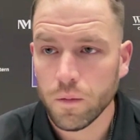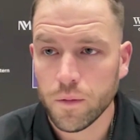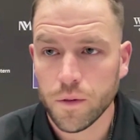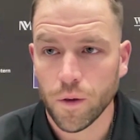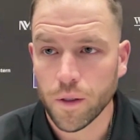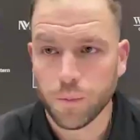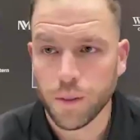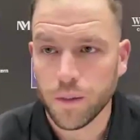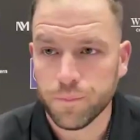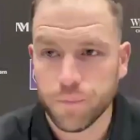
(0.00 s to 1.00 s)
It'll
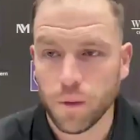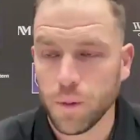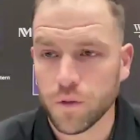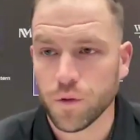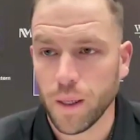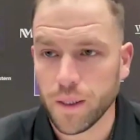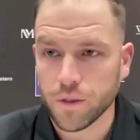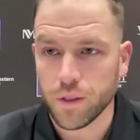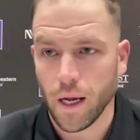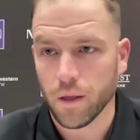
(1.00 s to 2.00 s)
be a
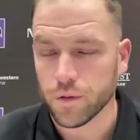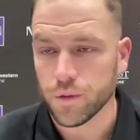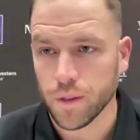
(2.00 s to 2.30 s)
tremendous challenge.